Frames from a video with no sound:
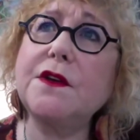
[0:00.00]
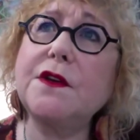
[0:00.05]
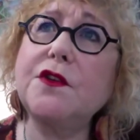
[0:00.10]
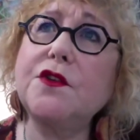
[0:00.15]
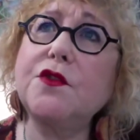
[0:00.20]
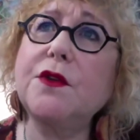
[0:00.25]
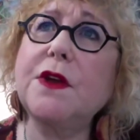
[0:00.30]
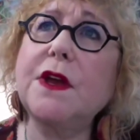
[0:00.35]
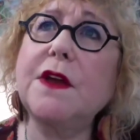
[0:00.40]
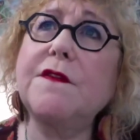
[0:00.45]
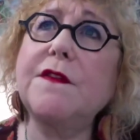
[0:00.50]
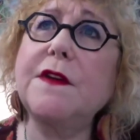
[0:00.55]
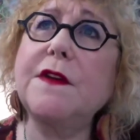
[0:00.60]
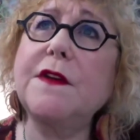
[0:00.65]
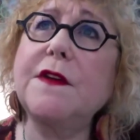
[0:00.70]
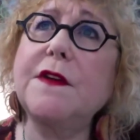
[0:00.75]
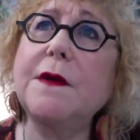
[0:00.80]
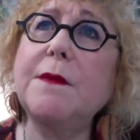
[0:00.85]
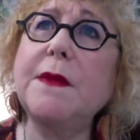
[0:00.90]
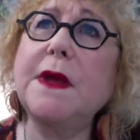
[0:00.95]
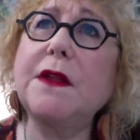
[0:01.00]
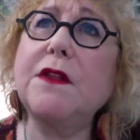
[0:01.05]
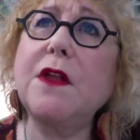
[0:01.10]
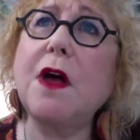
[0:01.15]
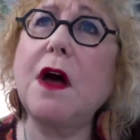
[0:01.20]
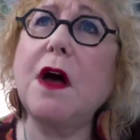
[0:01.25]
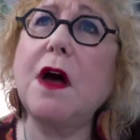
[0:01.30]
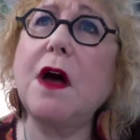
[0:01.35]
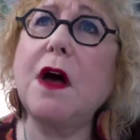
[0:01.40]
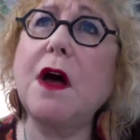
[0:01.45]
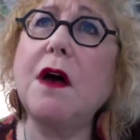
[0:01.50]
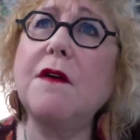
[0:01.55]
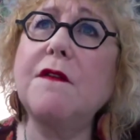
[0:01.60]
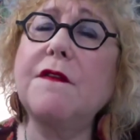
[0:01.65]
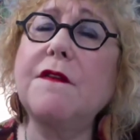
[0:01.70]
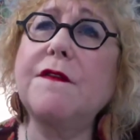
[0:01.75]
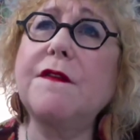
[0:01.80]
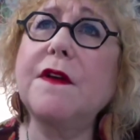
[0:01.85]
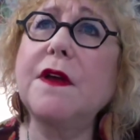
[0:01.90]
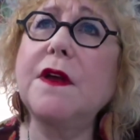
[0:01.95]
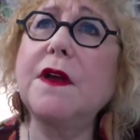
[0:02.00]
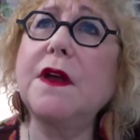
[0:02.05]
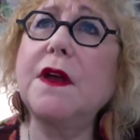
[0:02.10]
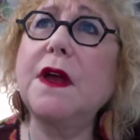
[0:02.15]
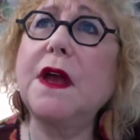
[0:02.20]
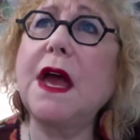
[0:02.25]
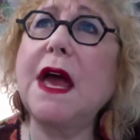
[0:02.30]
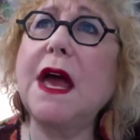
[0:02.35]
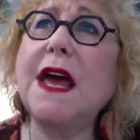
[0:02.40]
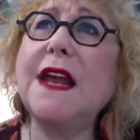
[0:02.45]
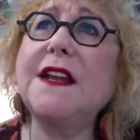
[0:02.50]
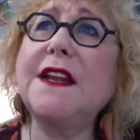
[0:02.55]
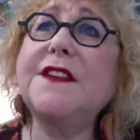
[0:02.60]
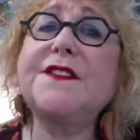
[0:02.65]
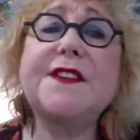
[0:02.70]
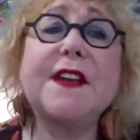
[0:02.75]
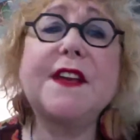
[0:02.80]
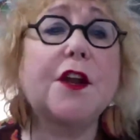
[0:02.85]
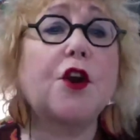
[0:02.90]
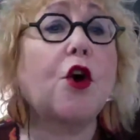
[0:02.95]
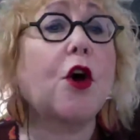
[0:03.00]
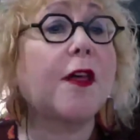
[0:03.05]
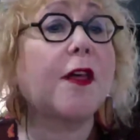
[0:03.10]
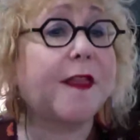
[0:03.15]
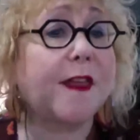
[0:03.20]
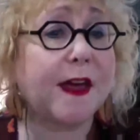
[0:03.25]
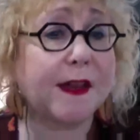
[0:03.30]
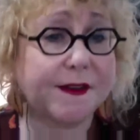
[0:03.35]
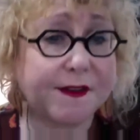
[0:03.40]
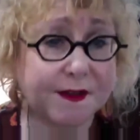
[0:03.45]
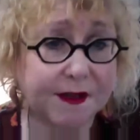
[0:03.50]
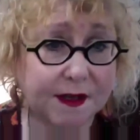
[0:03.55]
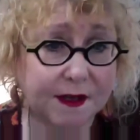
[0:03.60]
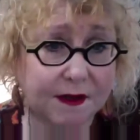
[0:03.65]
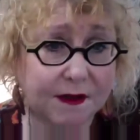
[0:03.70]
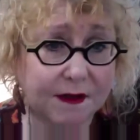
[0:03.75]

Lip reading: you're giving me love and it's inauthentic.